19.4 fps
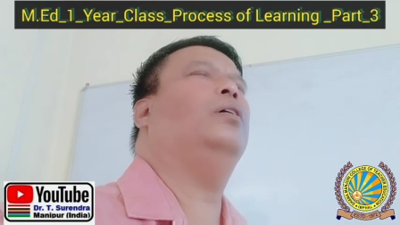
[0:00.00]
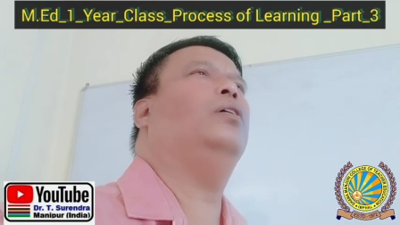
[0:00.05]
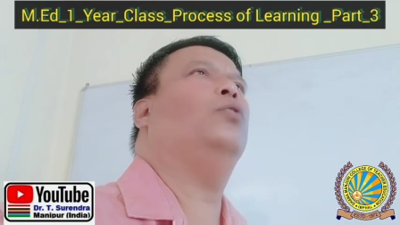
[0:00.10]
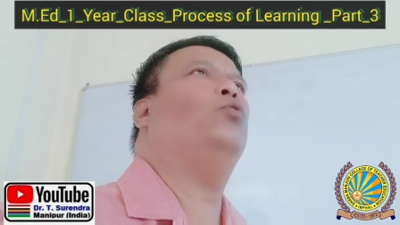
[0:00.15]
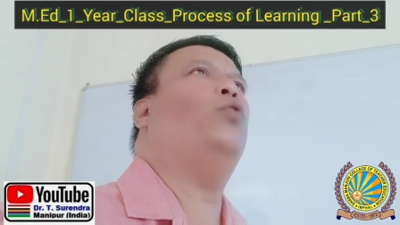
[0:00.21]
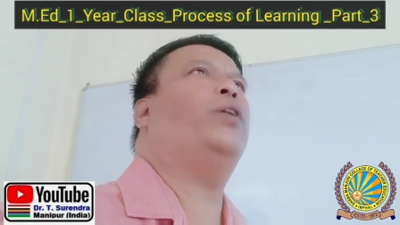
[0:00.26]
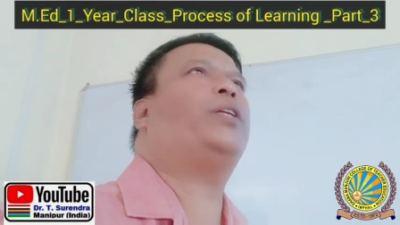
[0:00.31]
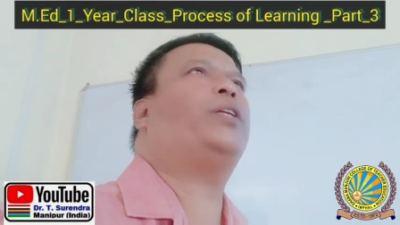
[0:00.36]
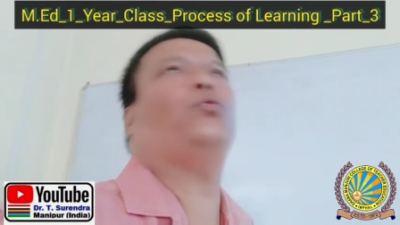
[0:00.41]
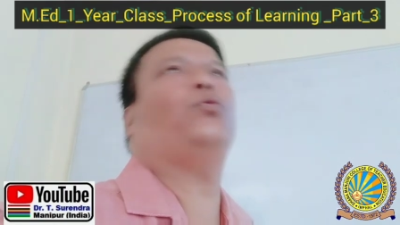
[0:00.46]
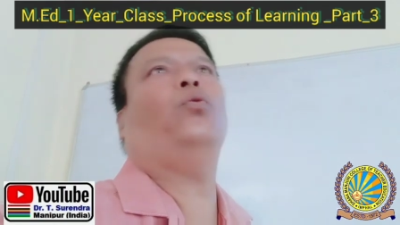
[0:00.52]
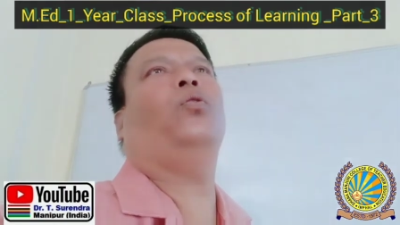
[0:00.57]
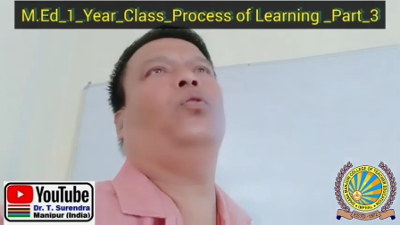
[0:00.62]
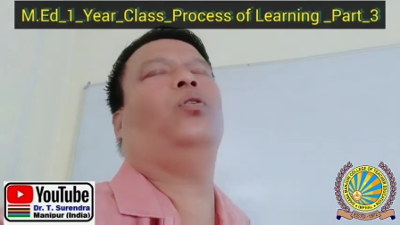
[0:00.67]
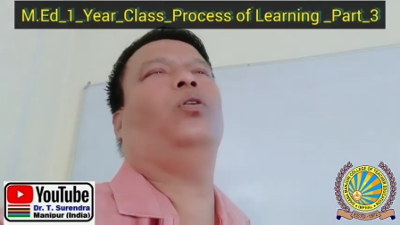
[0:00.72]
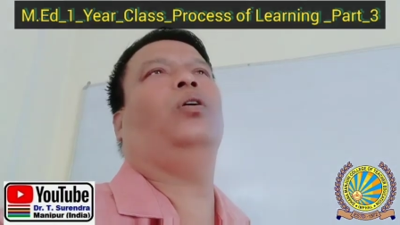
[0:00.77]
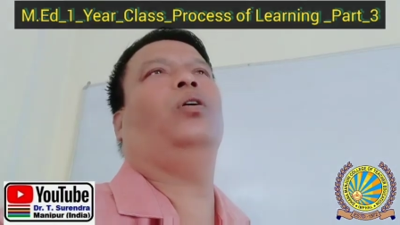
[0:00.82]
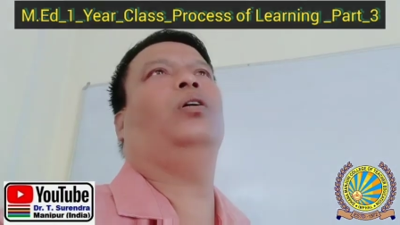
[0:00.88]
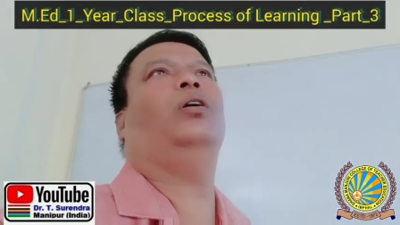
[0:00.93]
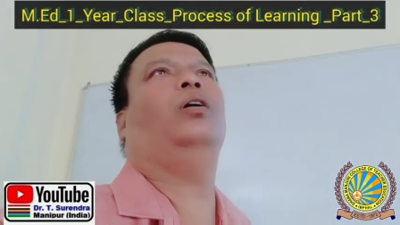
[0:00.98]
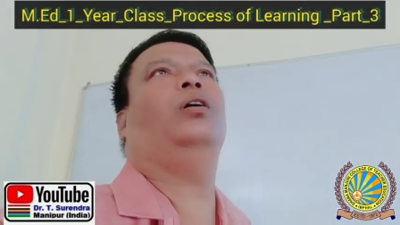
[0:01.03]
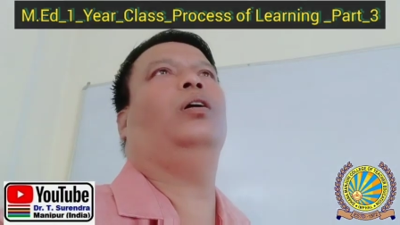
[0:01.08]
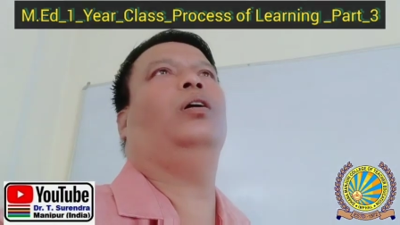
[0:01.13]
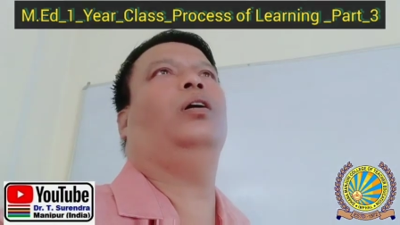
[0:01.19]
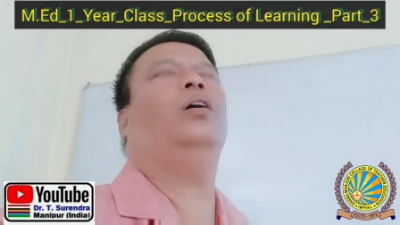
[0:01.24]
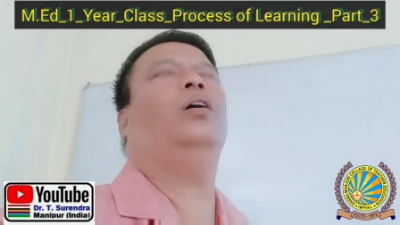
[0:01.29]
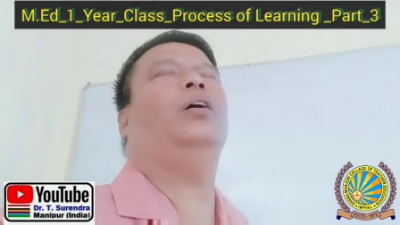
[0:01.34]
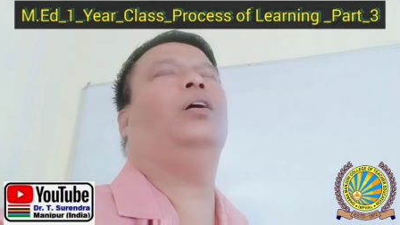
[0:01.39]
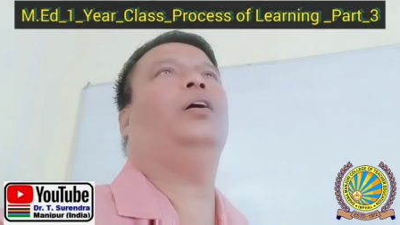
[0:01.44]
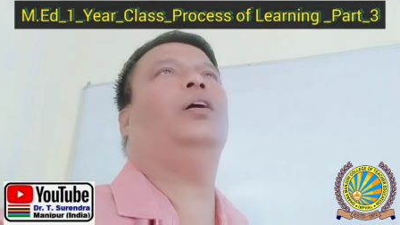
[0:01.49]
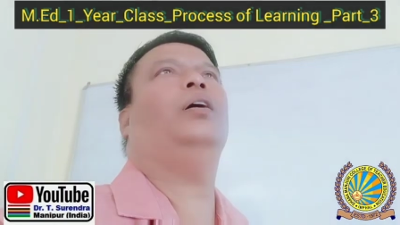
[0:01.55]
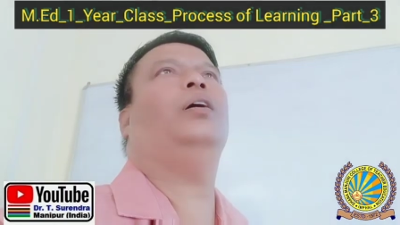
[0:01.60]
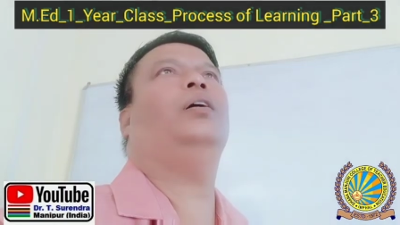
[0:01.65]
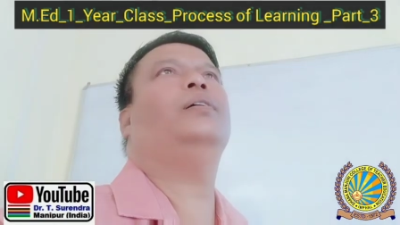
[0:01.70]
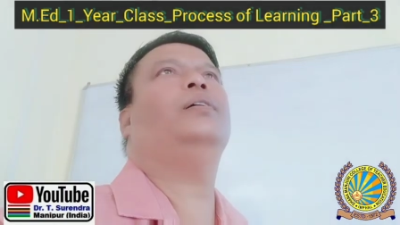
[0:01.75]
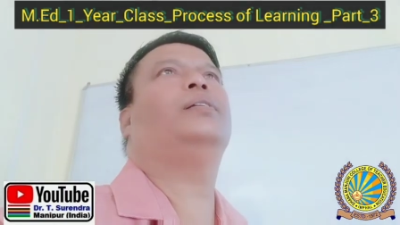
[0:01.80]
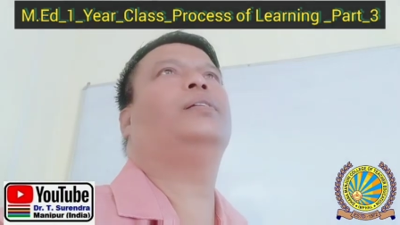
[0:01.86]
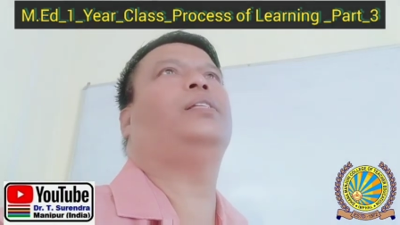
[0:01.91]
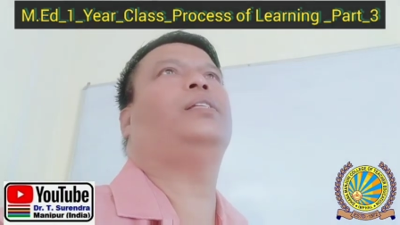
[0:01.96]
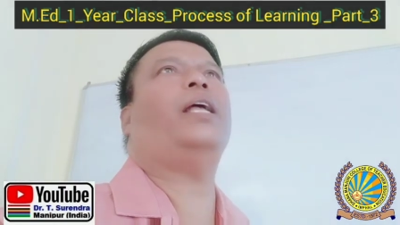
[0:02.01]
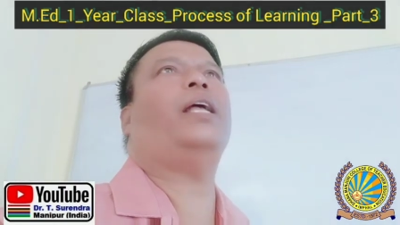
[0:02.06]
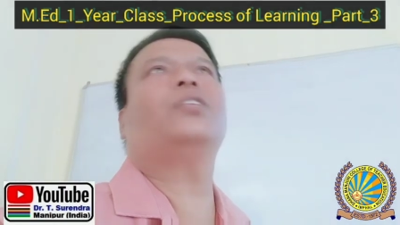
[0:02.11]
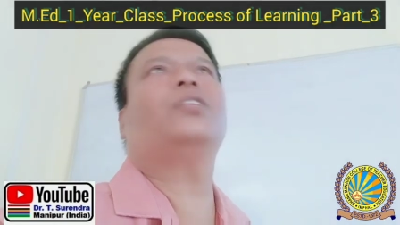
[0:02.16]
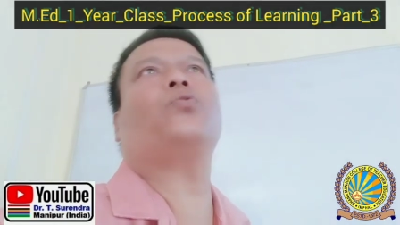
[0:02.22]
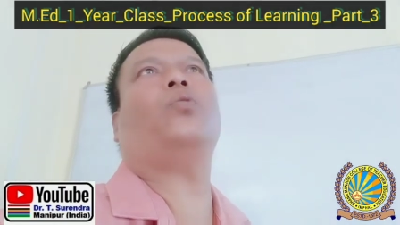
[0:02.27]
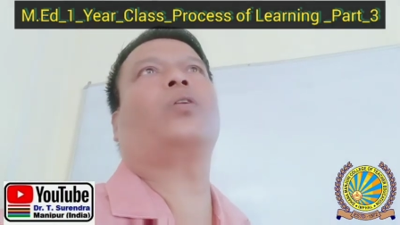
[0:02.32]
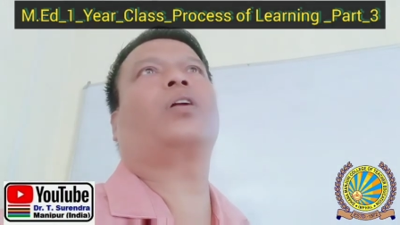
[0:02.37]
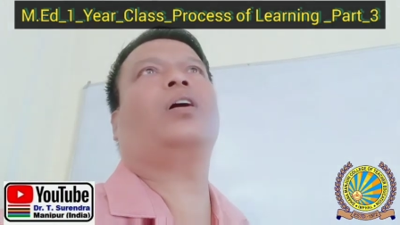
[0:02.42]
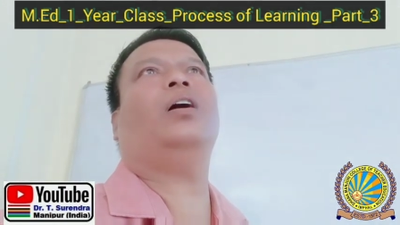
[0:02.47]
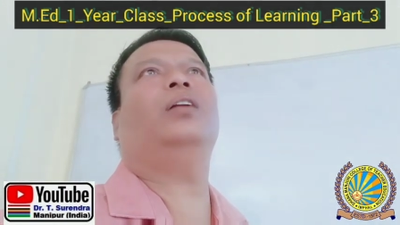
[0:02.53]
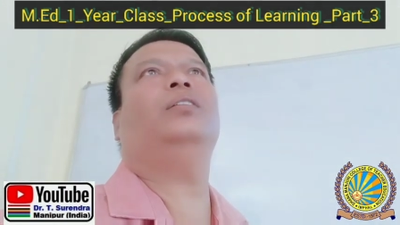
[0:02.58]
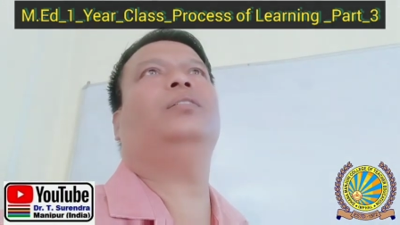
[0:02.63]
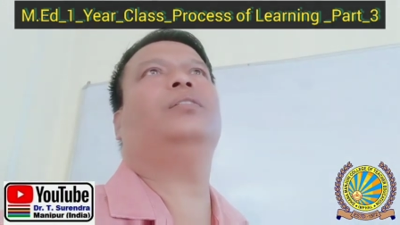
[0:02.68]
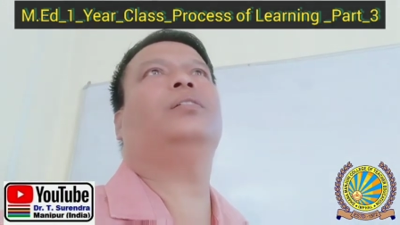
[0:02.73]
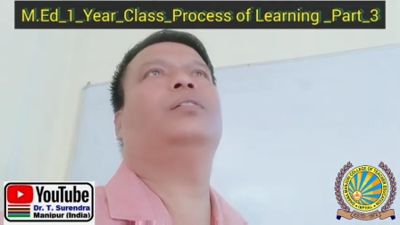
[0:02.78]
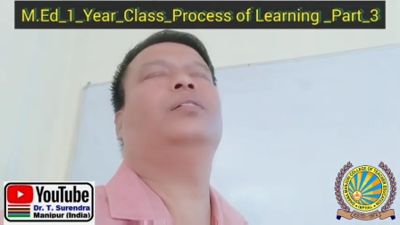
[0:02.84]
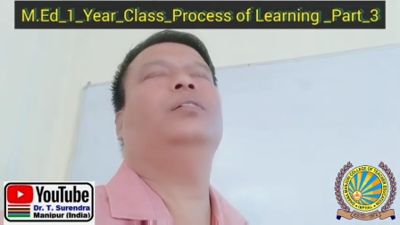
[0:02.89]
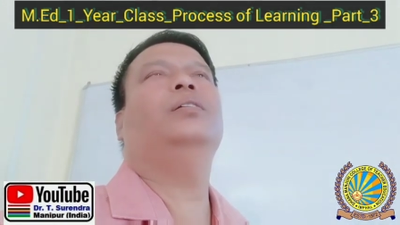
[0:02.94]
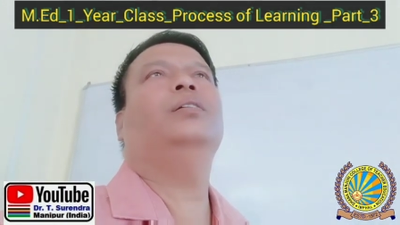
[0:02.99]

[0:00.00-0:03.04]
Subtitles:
which sense organs